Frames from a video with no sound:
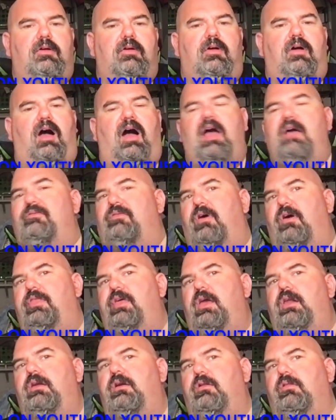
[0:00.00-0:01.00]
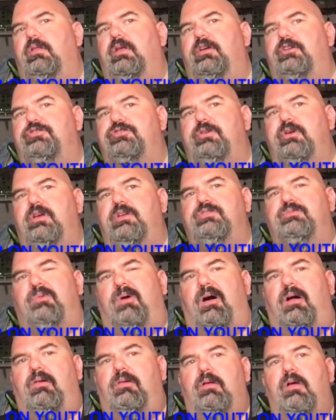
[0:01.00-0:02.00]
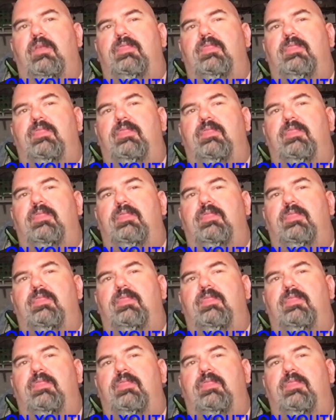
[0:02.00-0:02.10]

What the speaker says: I have all that in a link tree as well.